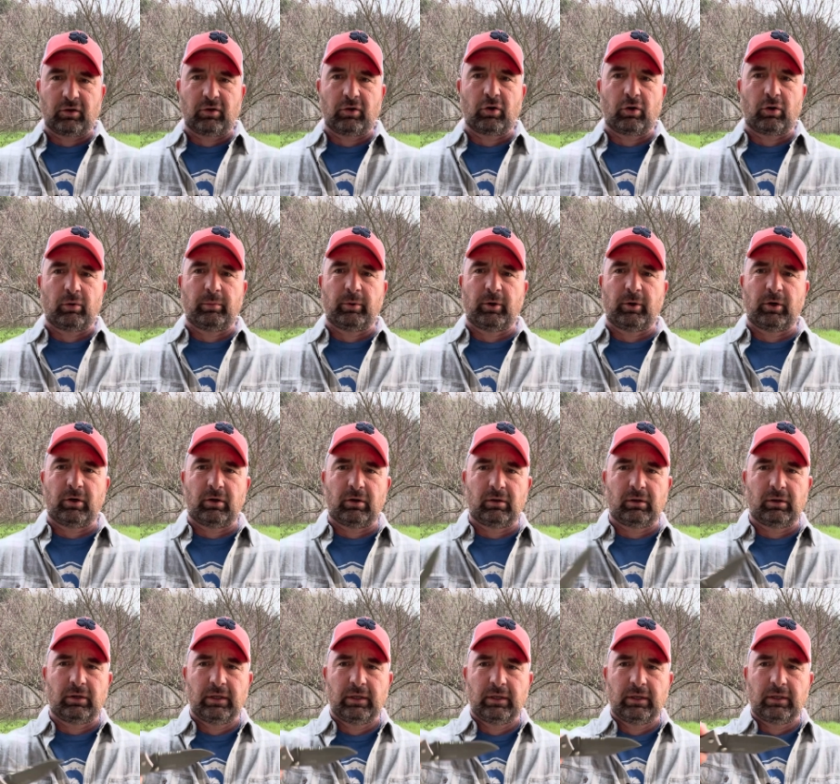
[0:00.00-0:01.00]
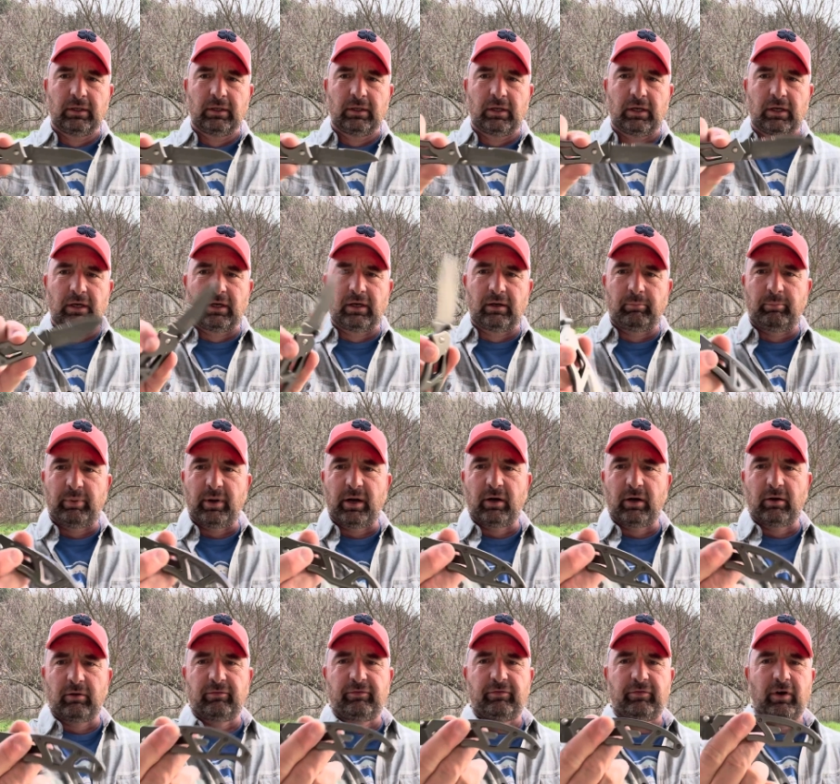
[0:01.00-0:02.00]
Gerber
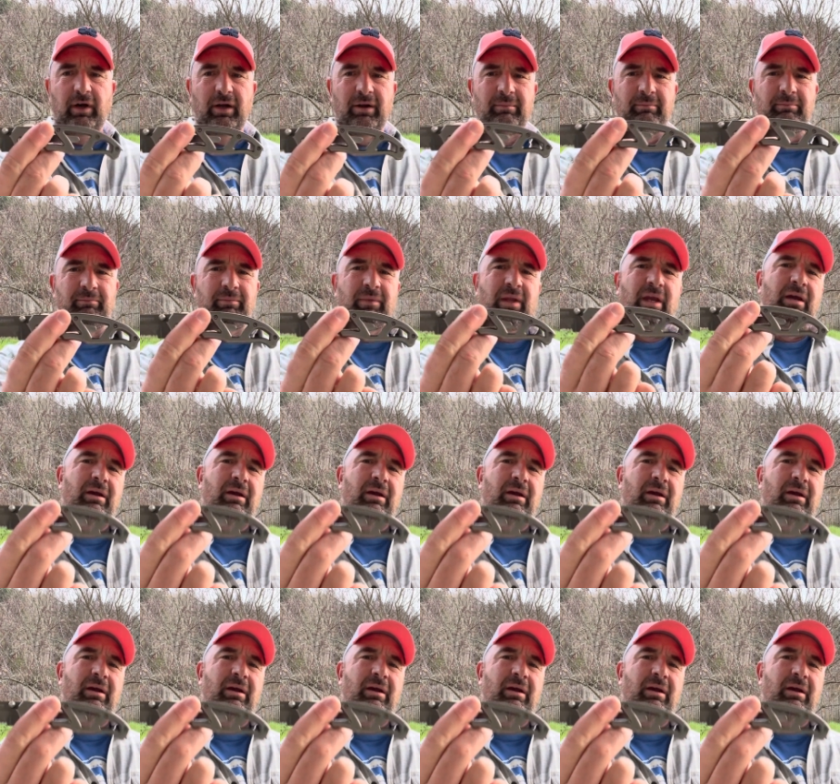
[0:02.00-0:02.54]
paraframe.